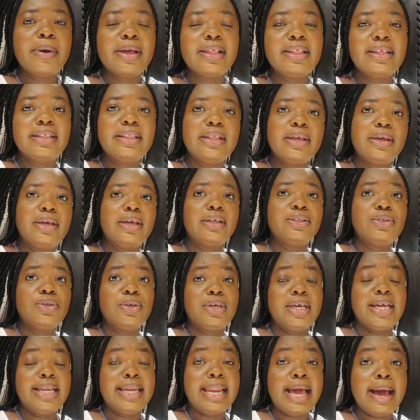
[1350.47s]
I think they
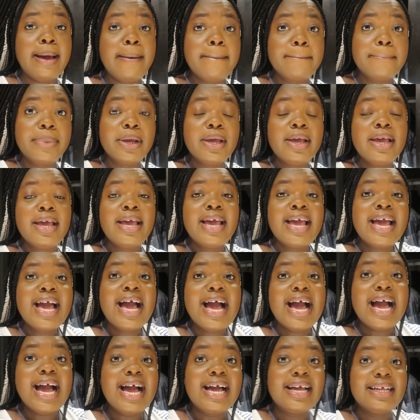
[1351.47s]
took a nap
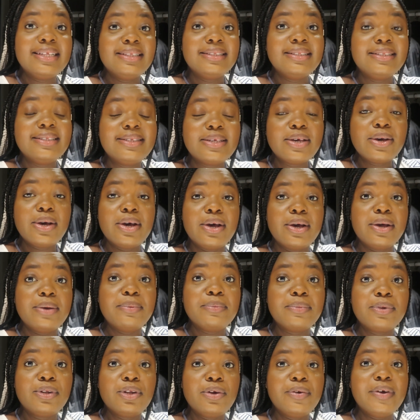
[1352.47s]
and
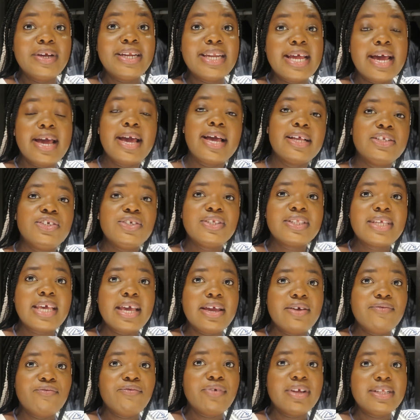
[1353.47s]
um, Gloria and I are just
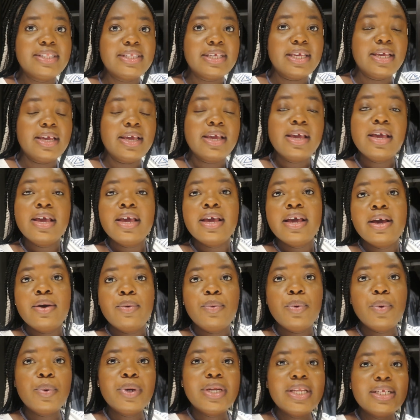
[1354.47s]
getting ready.
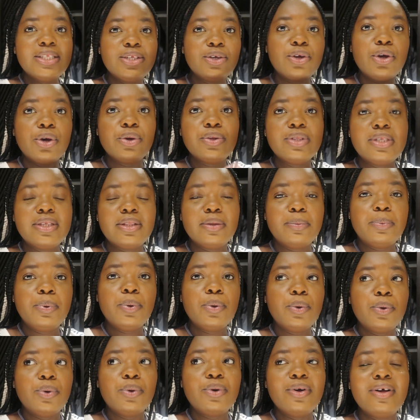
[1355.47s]
We wanted to go to the
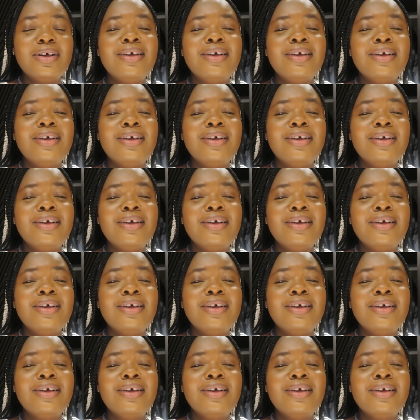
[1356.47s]
pool.